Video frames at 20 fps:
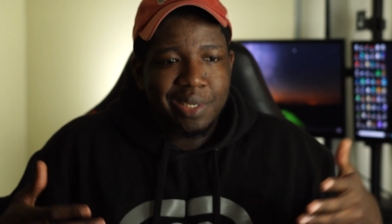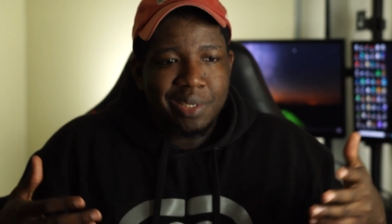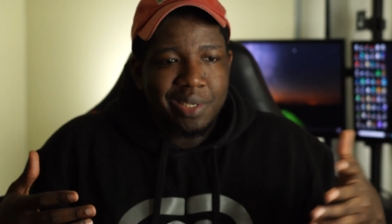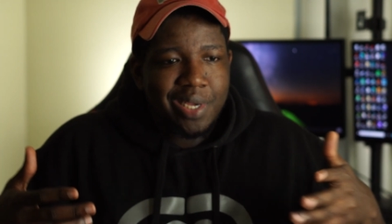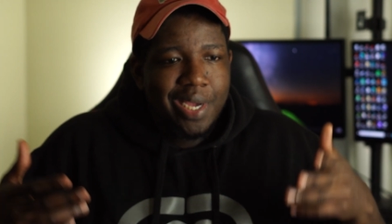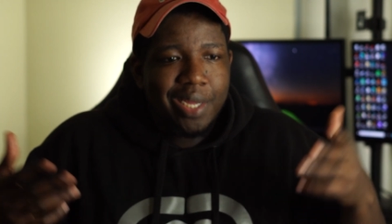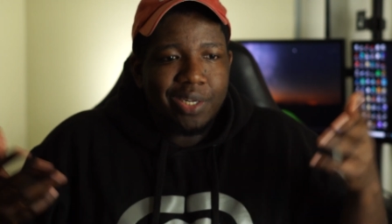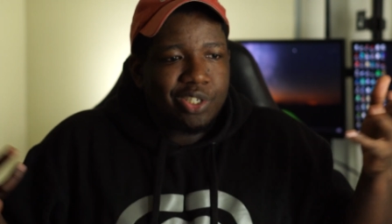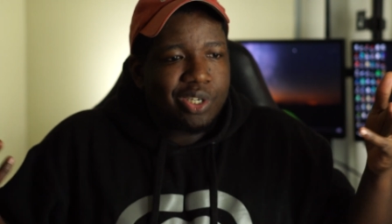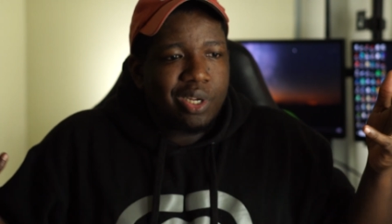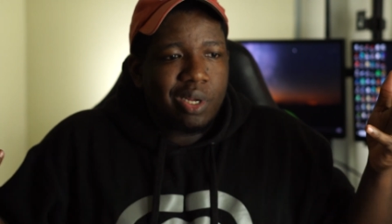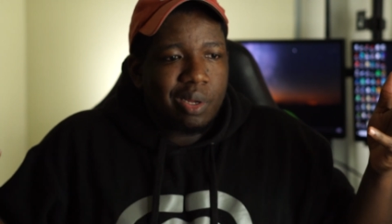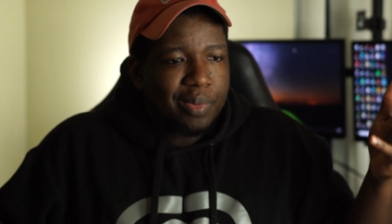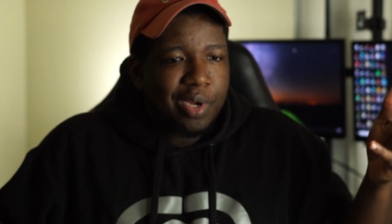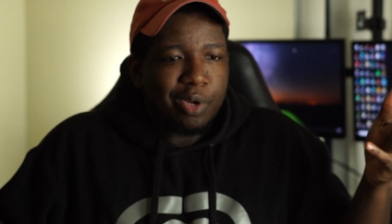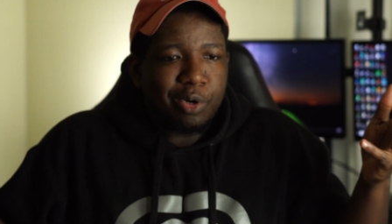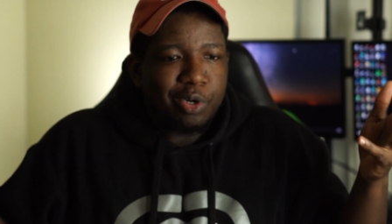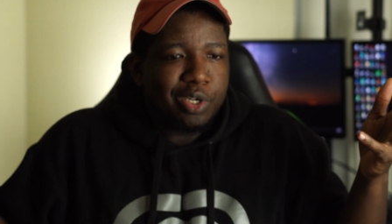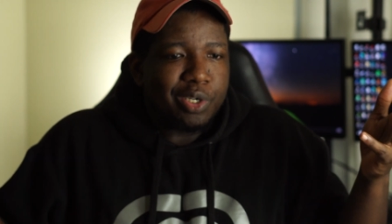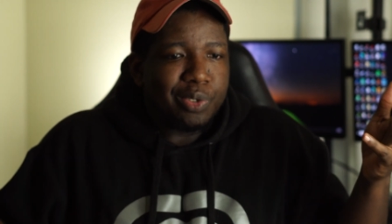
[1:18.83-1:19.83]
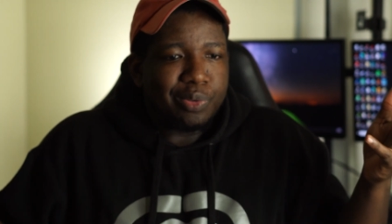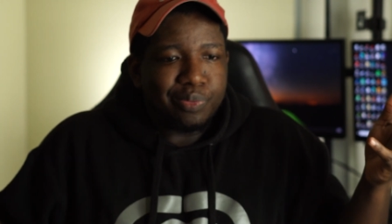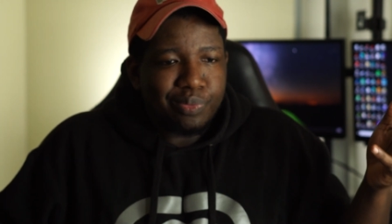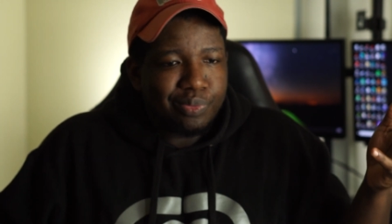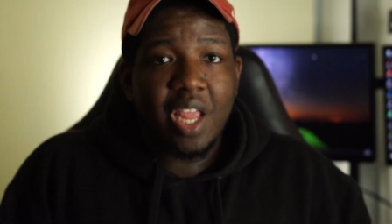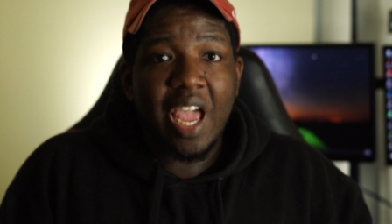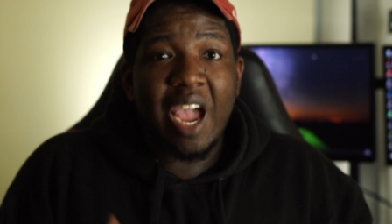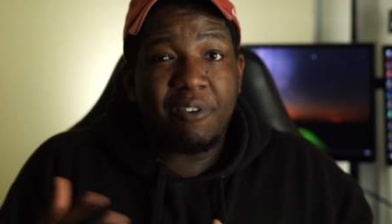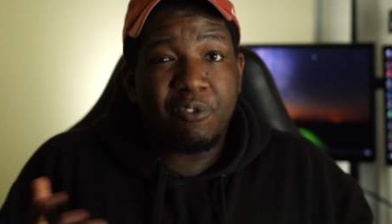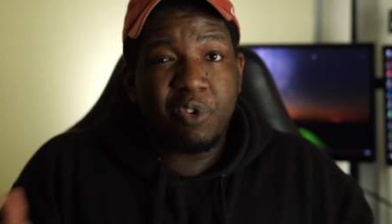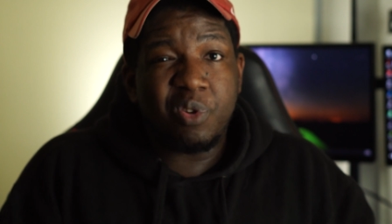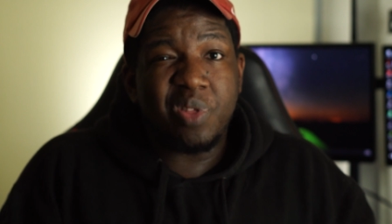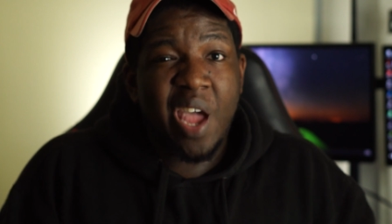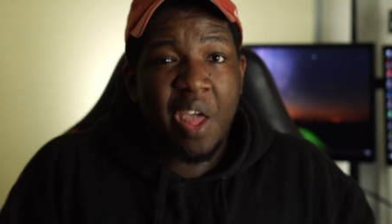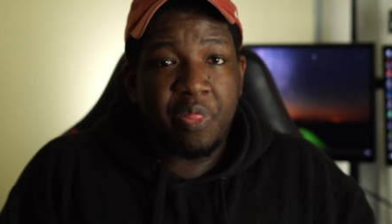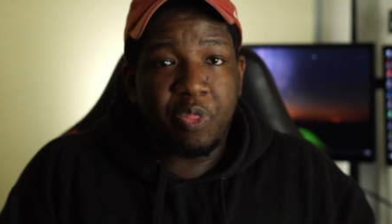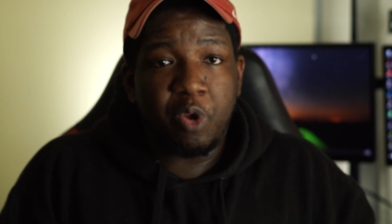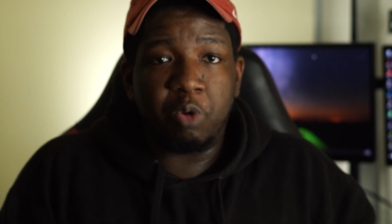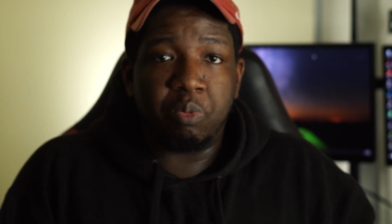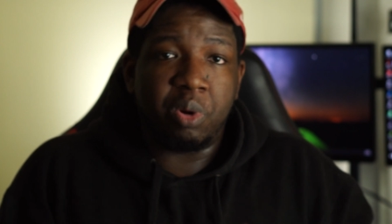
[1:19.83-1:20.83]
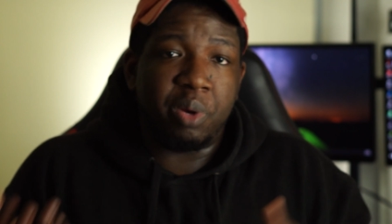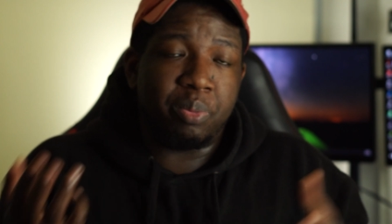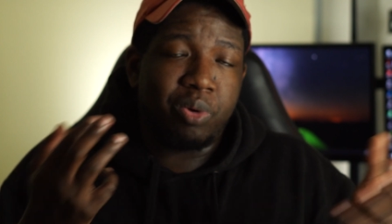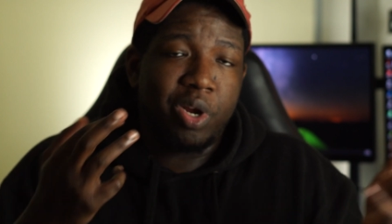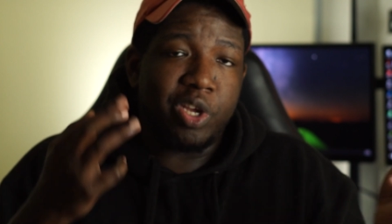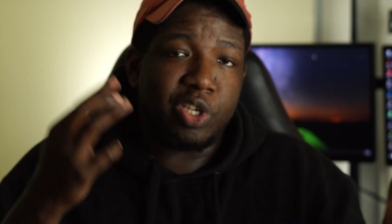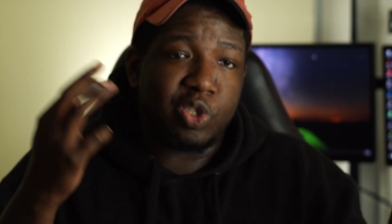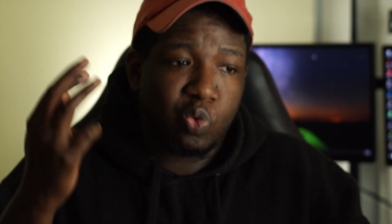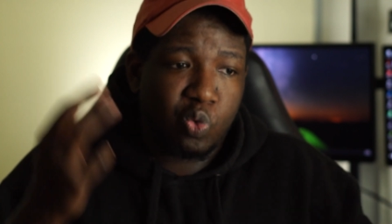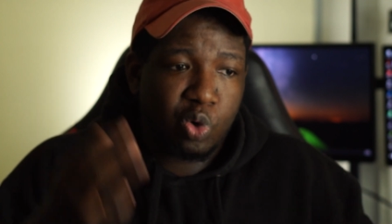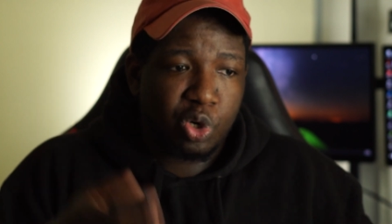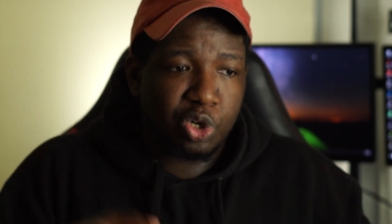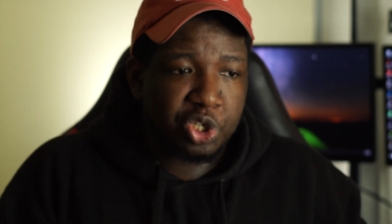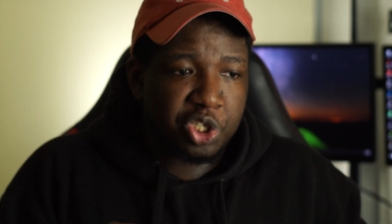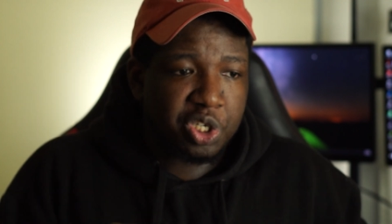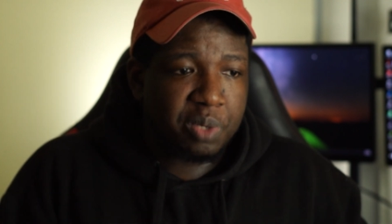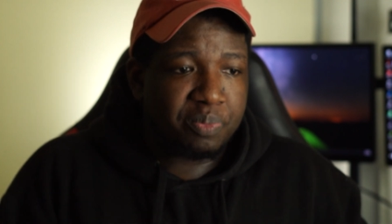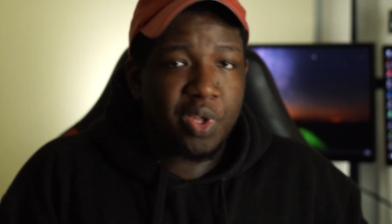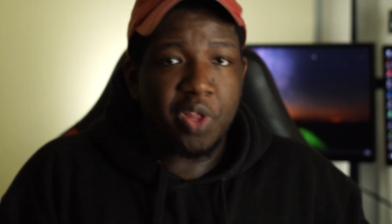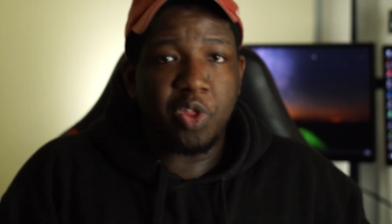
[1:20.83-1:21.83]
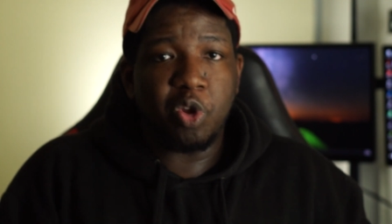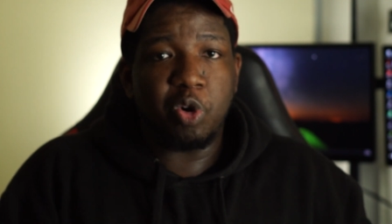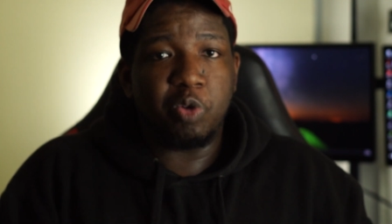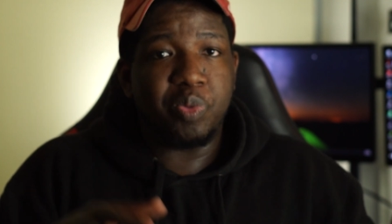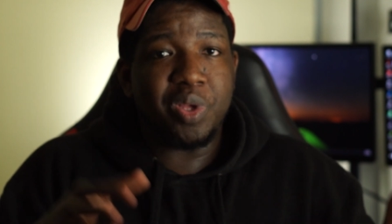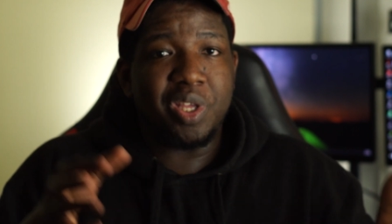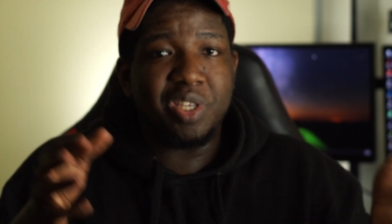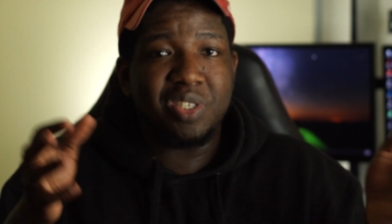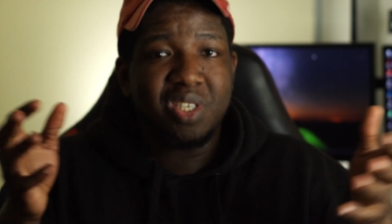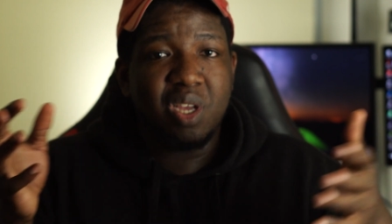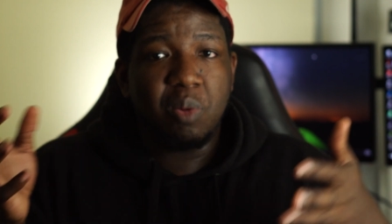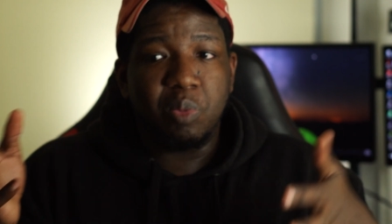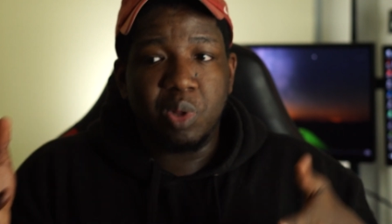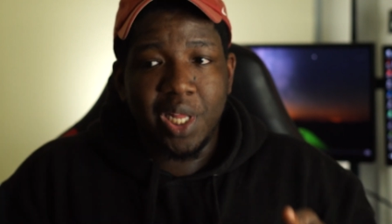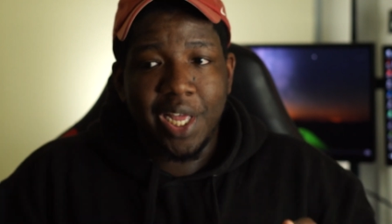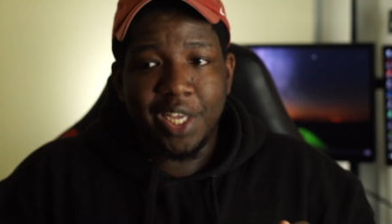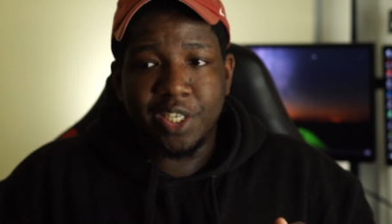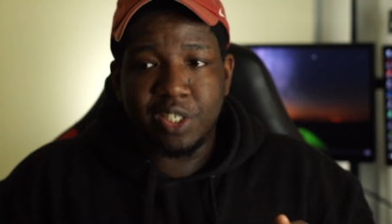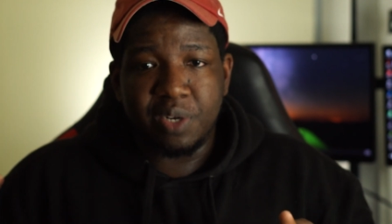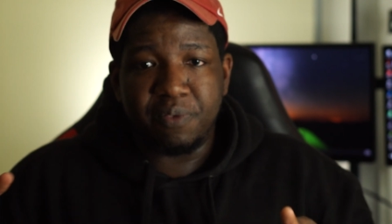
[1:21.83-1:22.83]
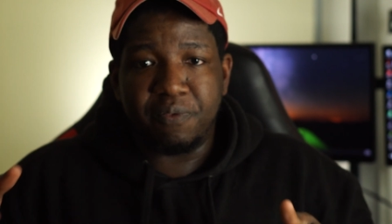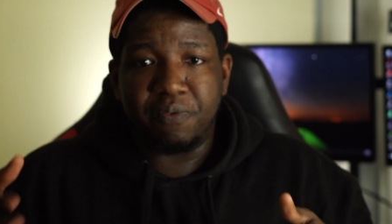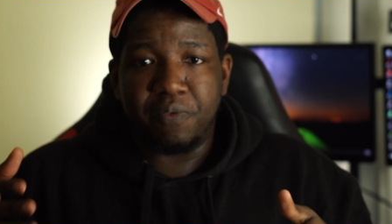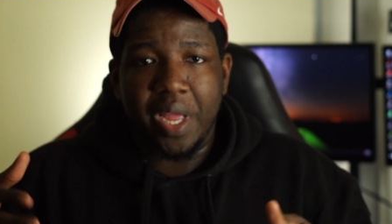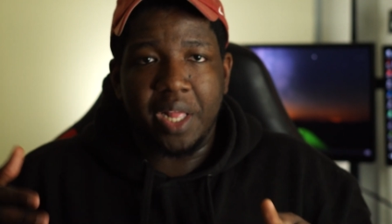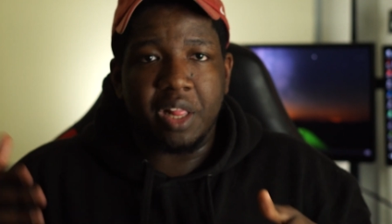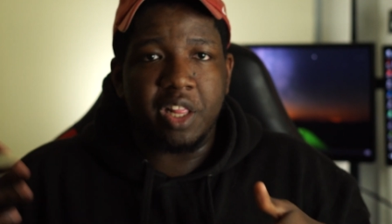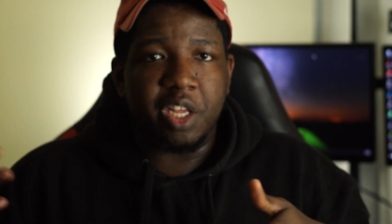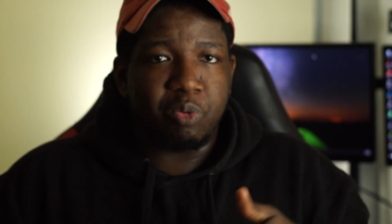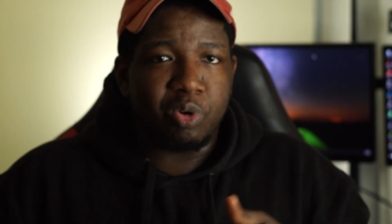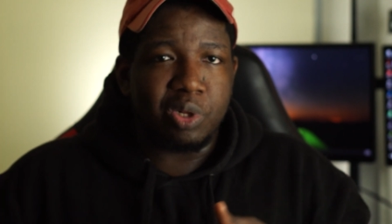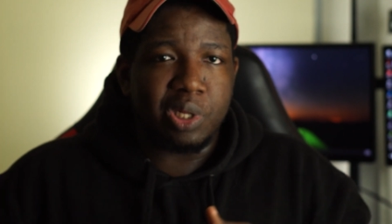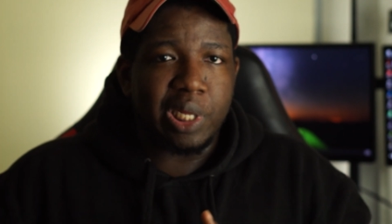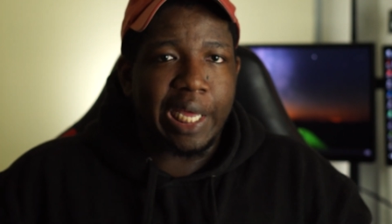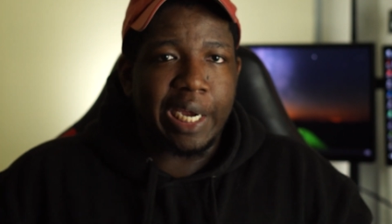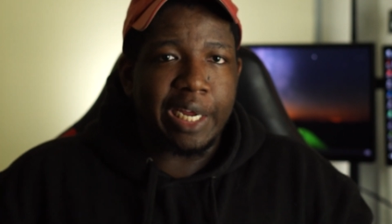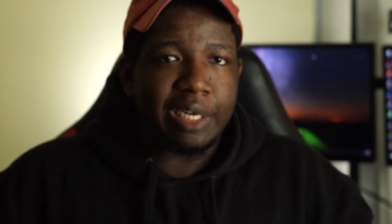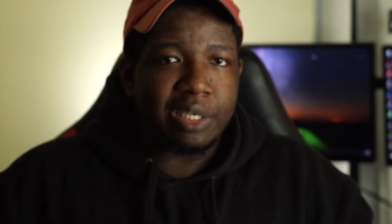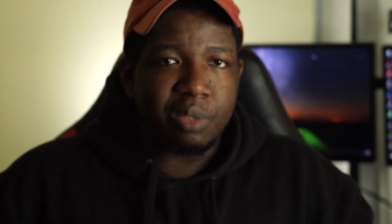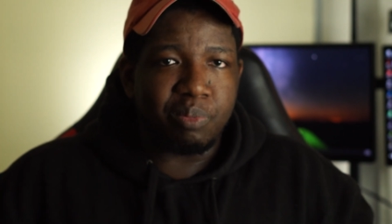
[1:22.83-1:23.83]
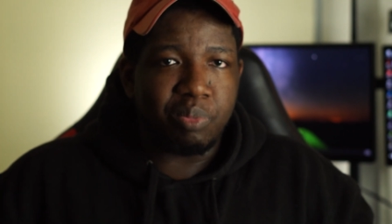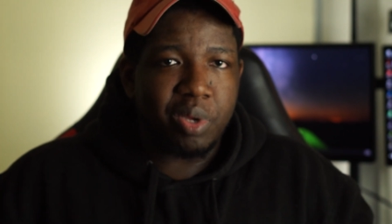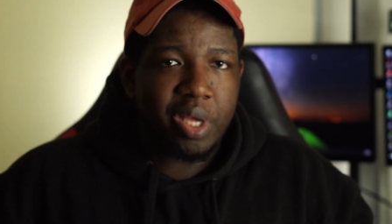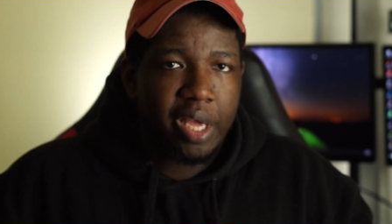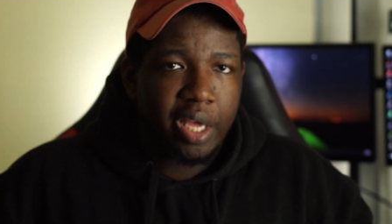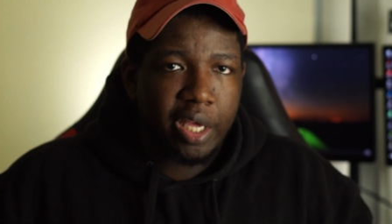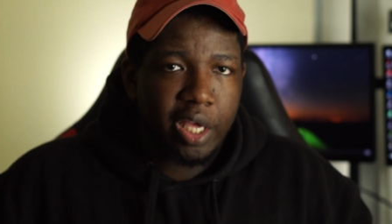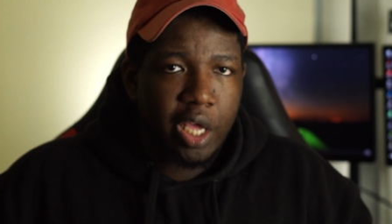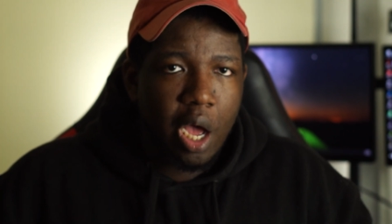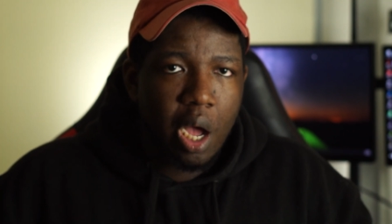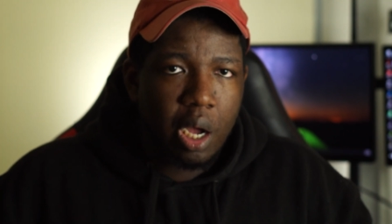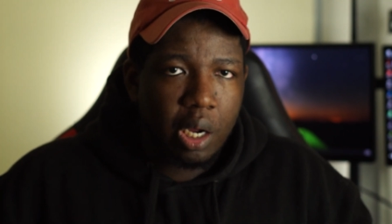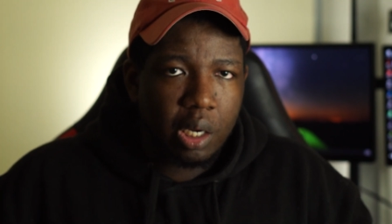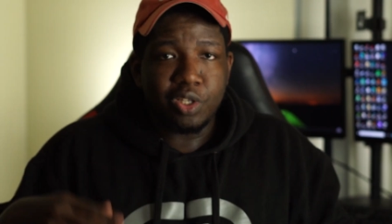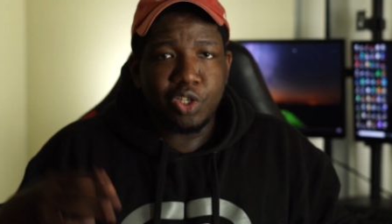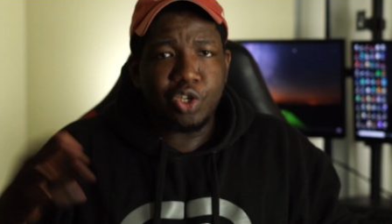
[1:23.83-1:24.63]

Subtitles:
catch up, I don't know. After that, there'd be praise and worship, then there'd be some lesson vaguely related to being young.